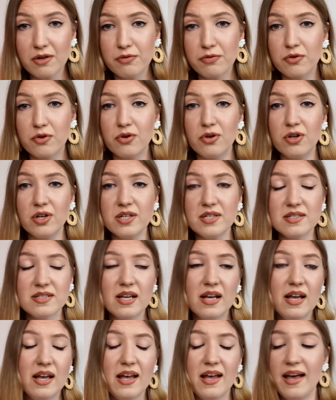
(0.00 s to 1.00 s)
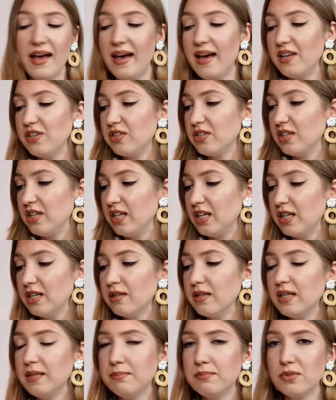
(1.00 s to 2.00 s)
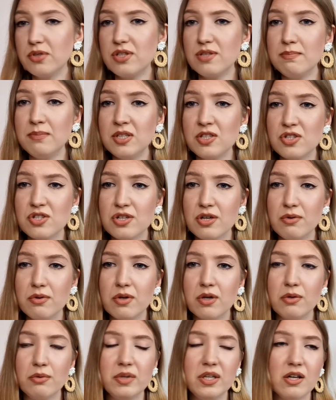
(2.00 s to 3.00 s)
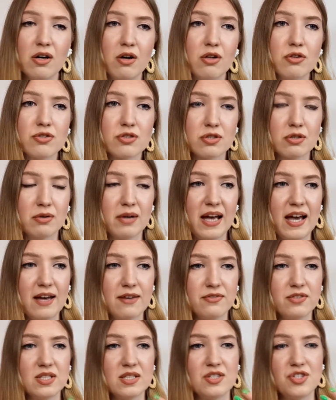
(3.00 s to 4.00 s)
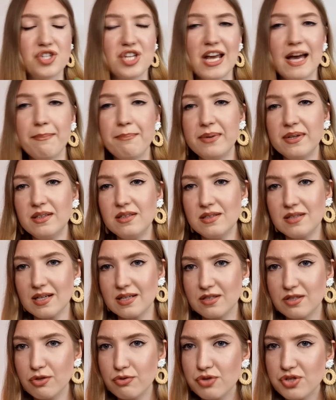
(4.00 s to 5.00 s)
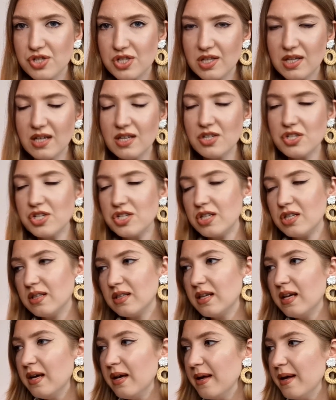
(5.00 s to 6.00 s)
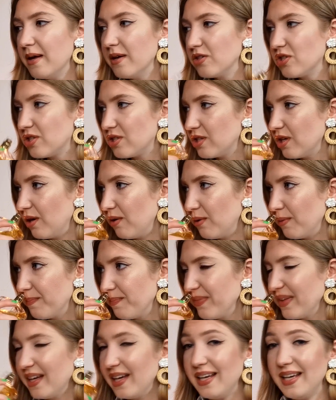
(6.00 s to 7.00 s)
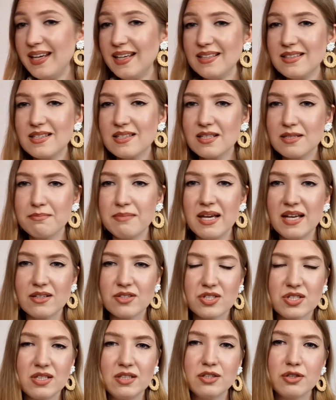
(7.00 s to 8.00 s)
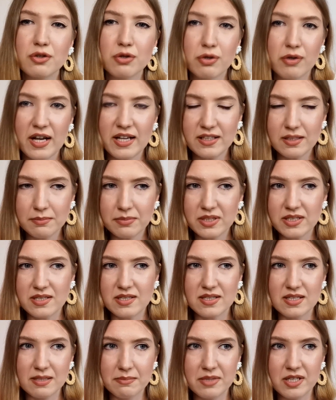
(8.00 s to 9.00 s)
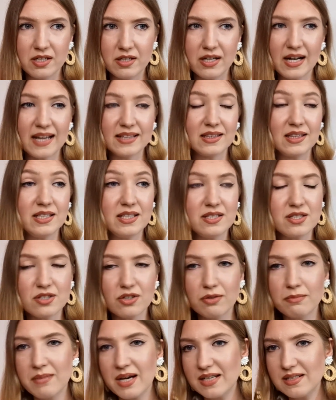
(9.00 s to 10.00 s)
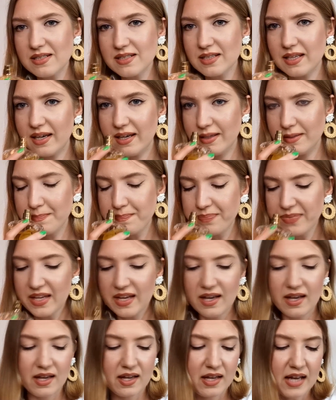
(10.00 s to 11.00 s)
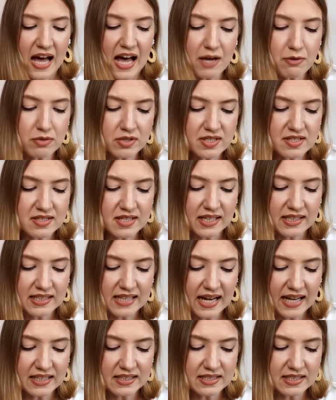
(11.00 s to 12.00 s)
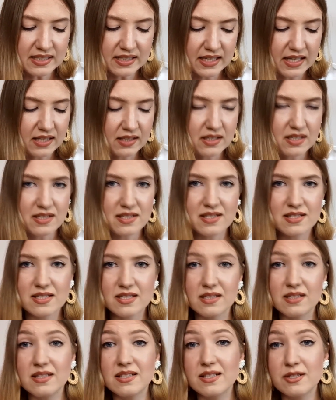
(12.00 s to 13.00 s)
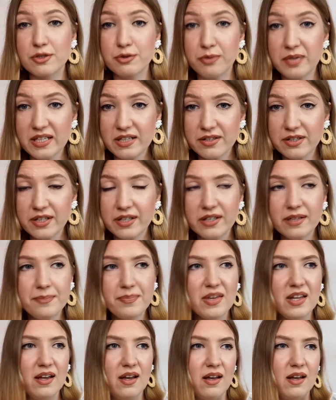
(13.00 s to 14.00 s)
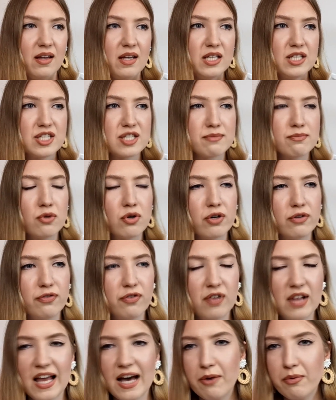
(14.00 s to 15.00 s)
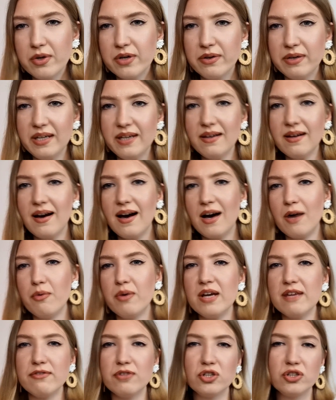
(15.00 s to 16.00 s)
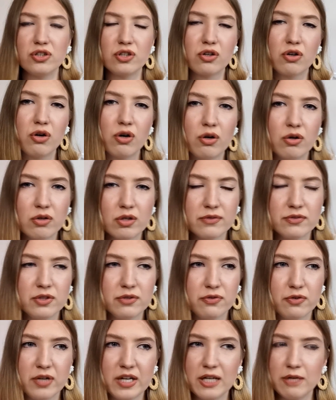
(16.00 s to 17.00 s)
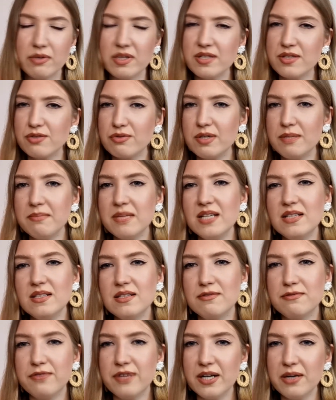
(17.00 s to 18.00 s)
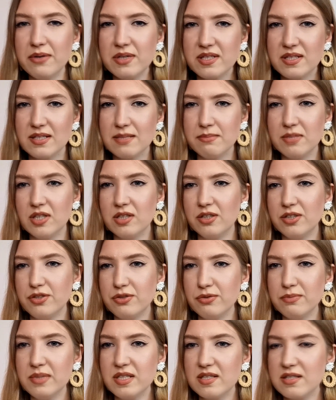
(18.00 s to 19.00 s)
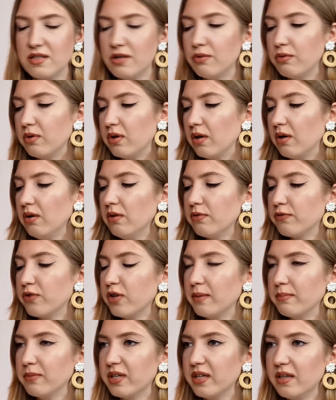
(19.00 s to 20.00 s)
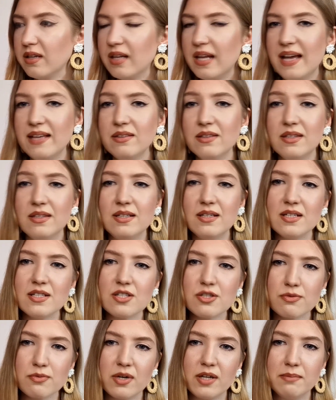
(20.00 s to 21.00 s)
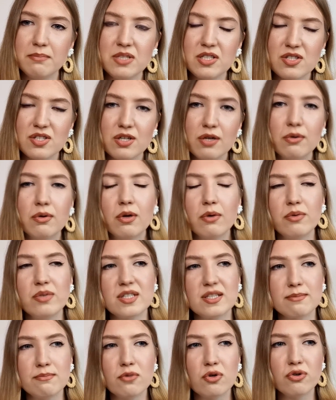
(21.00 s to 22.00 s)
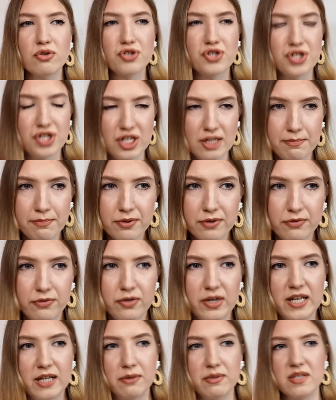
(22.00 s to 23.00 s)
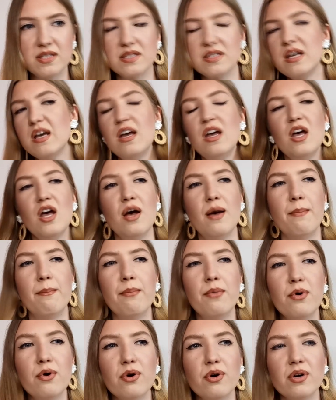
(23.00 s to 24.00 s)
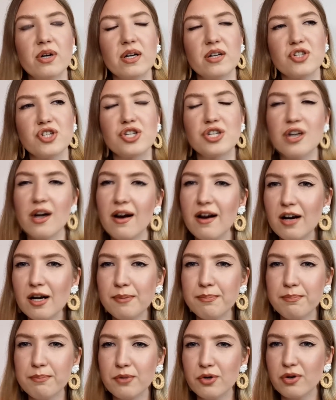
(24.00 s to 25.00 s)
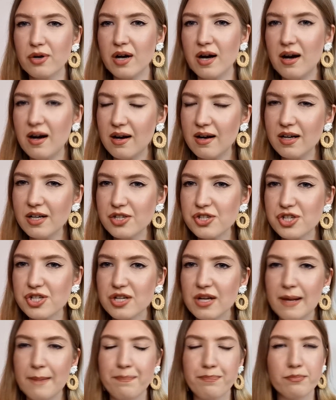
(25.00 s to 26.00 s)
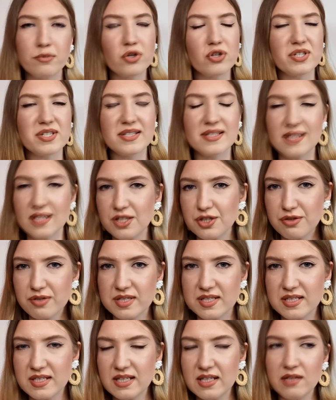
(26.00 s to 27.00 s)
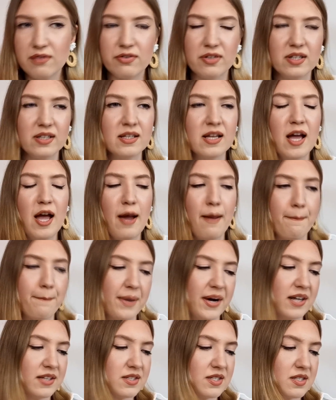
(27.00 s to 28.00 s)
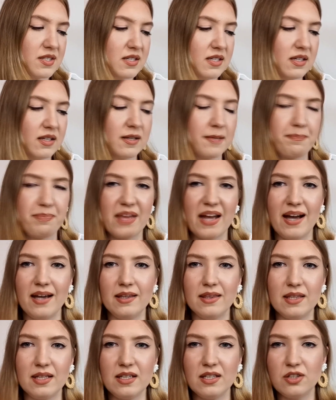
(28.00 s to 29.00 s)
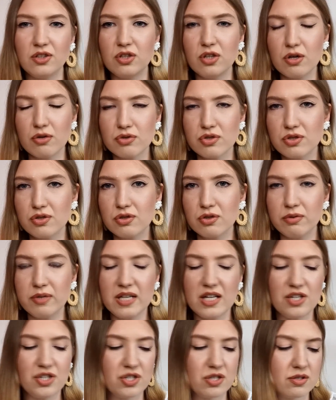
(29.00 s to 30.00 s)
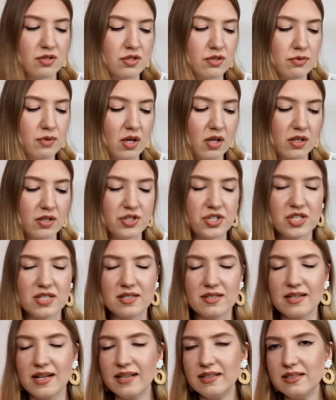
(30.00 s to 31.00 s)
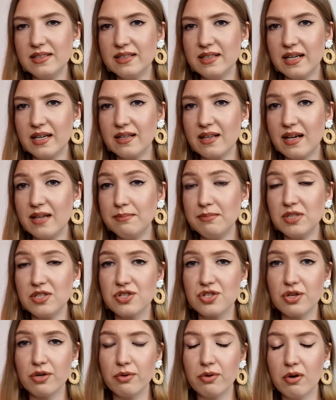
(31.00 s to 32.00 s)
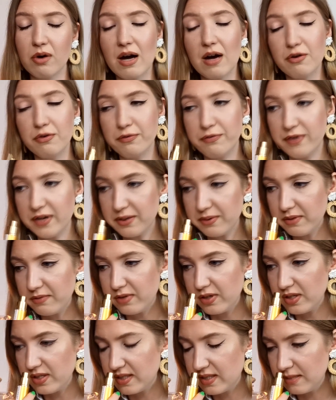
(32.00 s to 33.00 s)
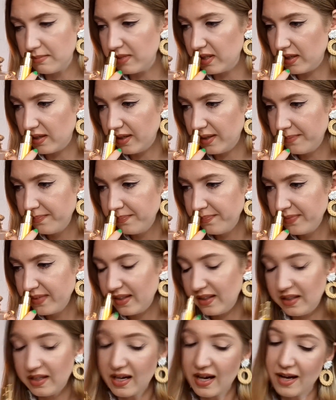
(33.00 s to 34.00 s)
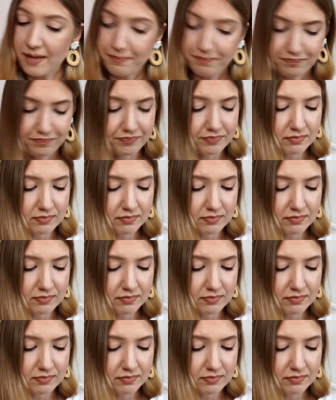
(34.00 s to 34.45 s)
of course. And here in Mitsouko, we also have this Japanese association. So it smells incredibly similar, at least on my skin. I would say Nightingale is sweeter. It's more flowery. However, the core of the fragrance remains very similar to Mitsouko from Guerlain. This one, Mitsouko, is more sheeper fragrance. More sharp, more harsh, more citrusy even. But still, I think those two creations, Zoologist, Nightingale and Mitsouko, are very, very similar. Yeah,